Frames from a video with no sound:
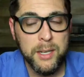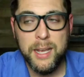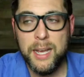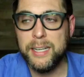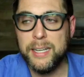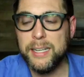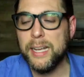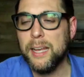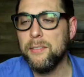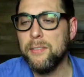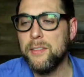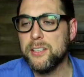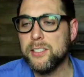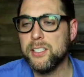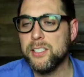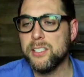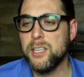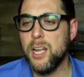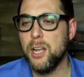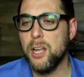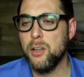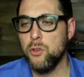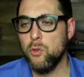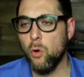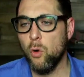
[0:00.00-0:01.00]
And again, this is
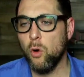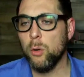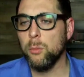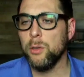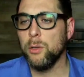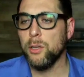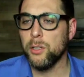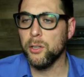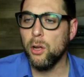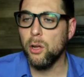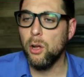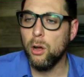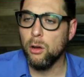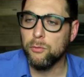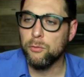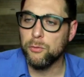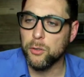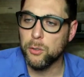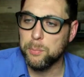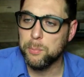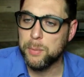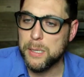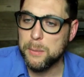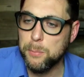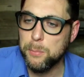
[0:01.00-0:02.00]
not normal at all
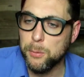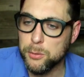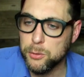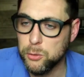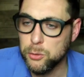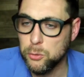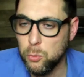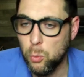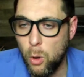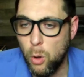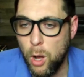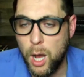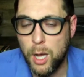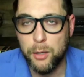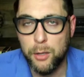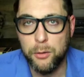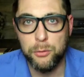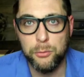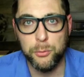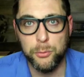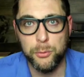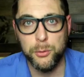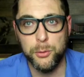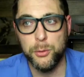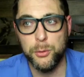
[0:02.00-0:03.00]
for people to walk
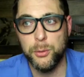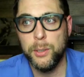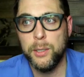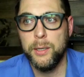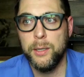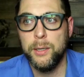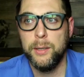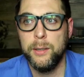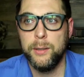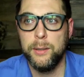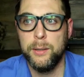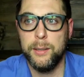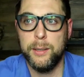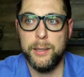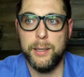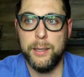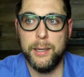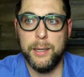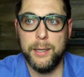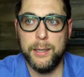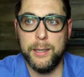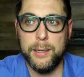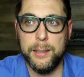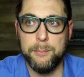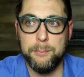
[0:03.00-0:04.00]
through
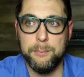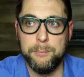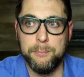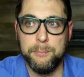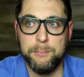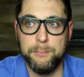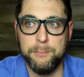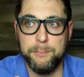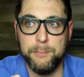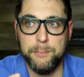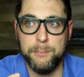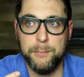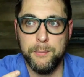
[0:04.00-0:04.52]
um,